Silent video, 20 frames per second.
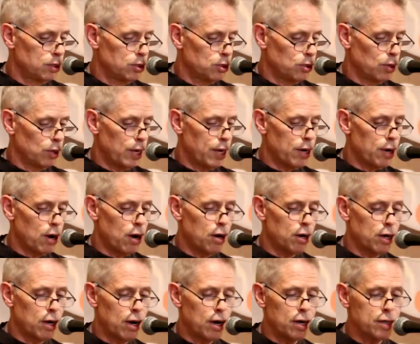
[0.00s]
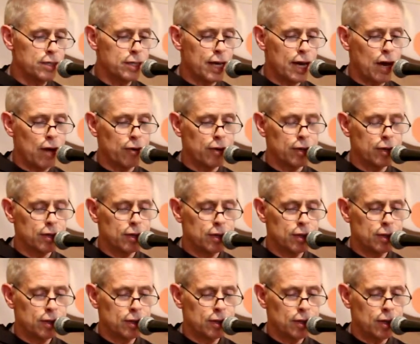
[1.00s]
to let our guard
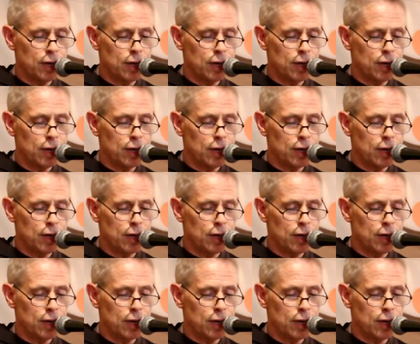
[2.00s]
down